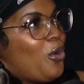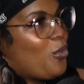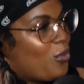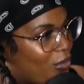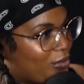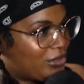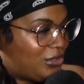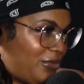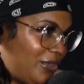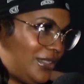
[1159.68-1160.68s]
What was
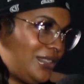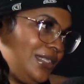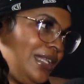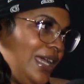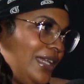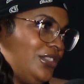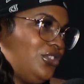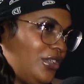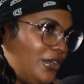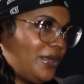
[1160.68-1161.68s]
your first, like,
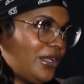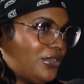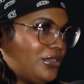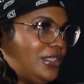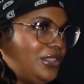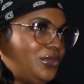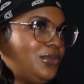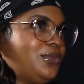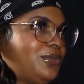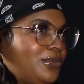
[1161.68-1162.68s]
drill record that
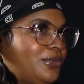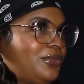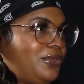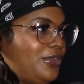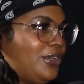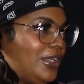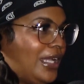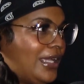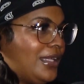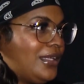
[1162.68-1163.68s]
you felt
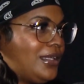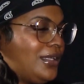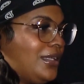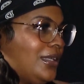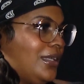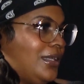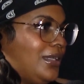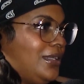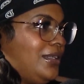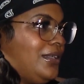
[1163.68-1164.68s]
like
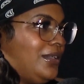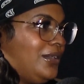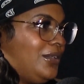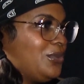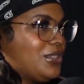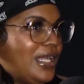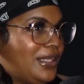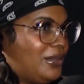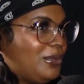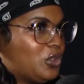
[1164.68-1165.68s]
it was,
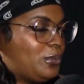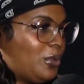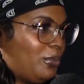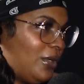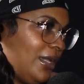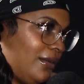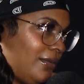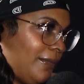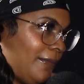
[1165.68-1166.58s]
like, the most popular?